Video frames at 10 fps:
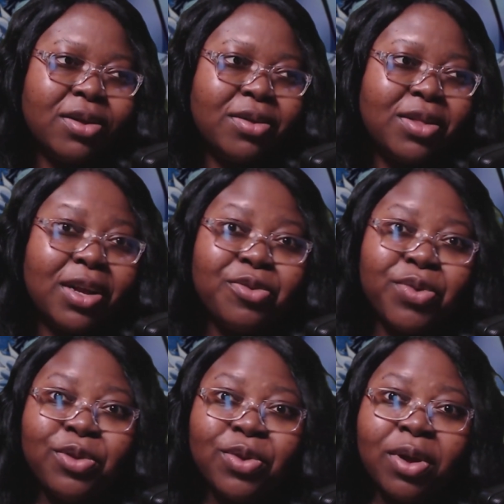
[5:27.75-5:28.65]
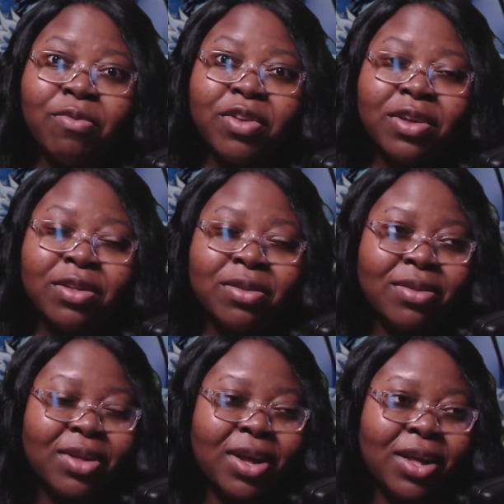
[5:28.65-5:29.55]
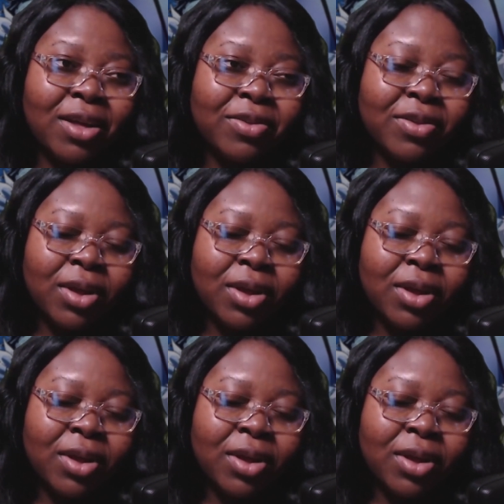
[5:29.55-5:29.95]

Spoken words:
tell Trini to come visit, I guess.